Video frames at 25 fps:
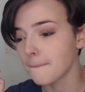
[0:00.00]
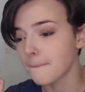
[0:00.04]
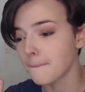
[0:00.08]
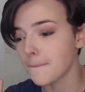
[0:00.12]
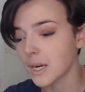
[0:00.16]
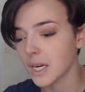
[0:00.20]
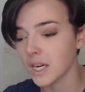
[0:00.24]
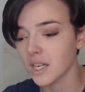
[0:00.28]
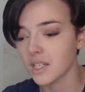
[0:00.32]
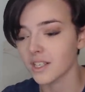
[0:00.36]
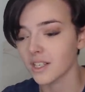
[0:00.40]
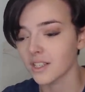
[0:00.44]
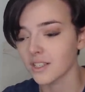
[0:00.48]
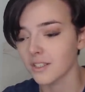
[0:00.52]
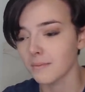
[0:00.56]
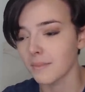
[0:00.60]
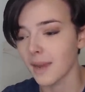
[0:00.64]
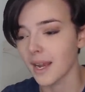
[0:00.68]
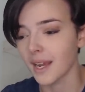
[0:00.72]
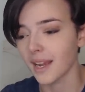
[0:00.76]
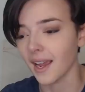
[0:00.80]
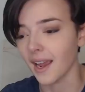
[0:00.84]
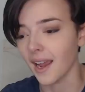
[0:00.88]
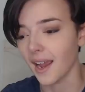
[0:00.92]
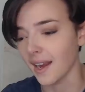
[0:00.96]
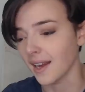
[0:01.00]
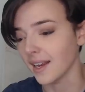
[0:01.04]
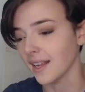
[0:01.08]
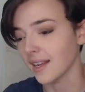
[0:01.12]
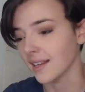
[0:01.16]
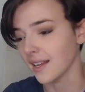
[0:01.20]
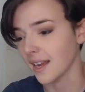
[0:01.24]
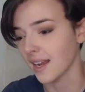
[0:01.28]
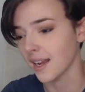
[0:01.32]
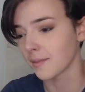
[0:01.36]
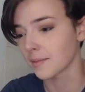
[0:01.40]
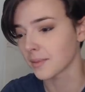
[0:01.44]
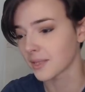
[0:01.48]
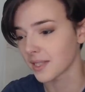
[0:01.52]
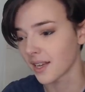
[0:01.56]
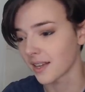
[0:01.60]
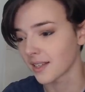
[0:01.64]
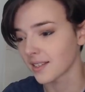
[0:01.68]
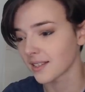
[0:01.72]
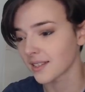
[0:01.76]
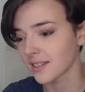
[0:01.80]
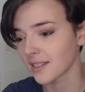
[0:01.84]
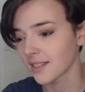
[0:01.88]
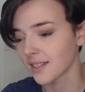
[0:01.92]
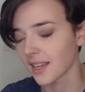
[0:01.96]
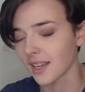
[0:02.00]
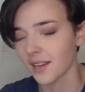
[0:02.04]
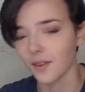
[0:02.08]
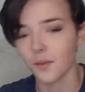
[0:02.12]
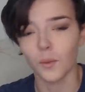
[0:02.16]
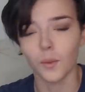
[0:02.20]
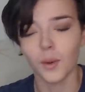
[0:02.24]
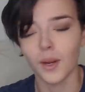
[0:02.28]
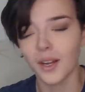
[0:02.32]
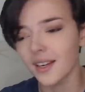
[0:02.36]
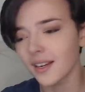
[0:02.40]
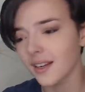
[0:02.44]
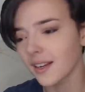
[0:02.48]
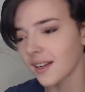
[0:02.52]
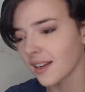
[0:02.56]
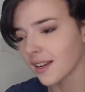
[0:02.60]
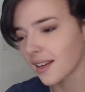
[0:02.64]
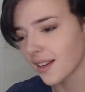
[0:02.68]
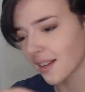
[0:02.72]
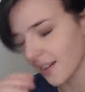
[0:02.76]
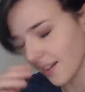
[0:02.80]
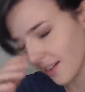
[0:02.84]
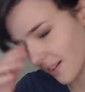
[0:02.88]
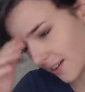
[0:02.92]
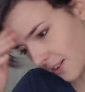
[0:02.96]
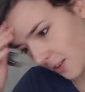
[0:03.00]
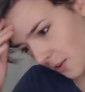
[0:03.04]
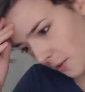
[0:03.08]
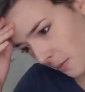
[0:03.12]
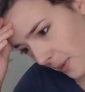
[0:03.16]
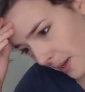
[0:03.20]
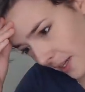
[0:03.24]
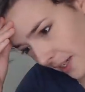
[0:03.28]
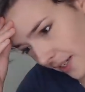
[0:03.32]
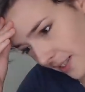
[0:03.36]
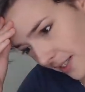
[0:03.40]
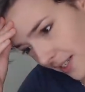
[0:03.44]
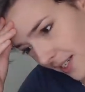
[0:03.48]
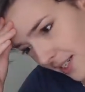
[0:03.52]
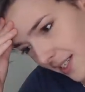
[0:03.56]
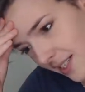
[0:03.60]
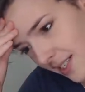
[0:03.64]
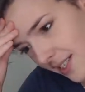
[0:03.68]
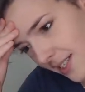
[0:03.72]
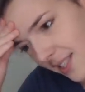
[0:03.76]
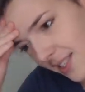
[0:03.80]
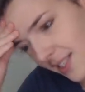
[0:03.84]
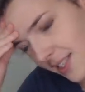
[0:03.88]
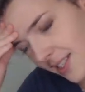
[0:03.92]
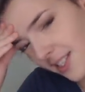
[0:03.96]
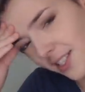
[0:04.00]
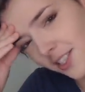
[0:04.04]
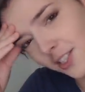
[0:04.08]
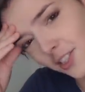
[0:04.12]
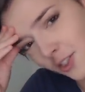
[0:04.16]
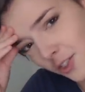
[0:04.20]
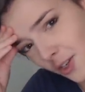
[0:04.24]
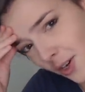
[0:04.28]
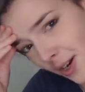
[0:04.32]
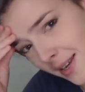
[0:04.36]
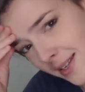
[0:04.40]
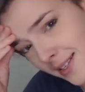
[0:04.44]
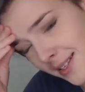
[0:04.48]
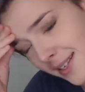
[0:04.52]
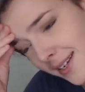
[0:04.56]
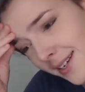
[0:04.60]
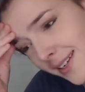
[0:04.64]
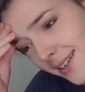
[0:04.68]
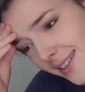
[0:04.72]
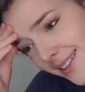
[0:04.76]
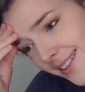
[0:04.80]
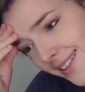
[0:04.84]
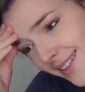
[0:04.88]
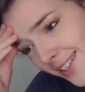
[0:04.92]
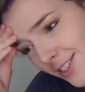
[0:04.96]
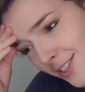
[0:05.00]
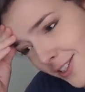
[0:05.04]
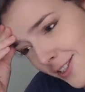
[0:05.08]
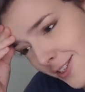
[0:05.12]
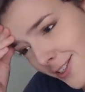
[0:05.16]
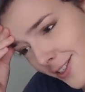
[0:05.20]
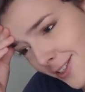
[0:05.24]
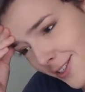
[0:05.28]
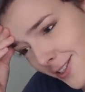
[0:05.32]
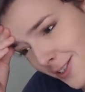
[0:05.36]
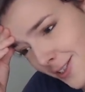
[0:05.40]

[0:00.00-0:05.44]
but it doesn't make any damn sense. Like, what? Oh my goodness. This is crazy. This is just...